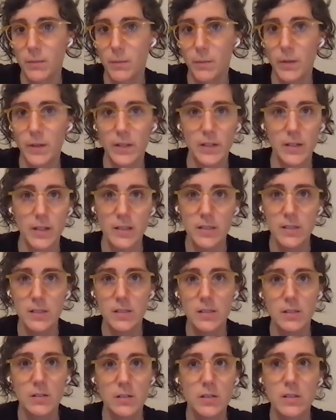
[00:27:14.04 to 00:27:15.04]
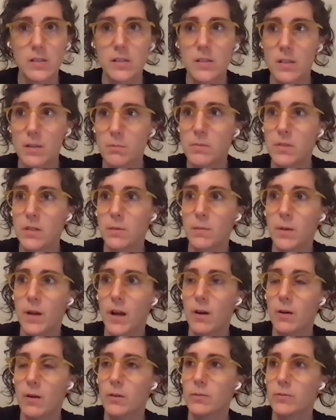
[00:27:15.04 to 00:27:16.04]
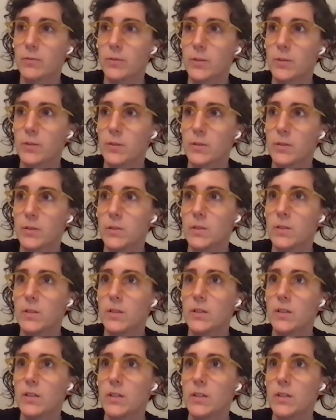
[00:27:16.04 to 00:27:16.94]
But there is something powerful.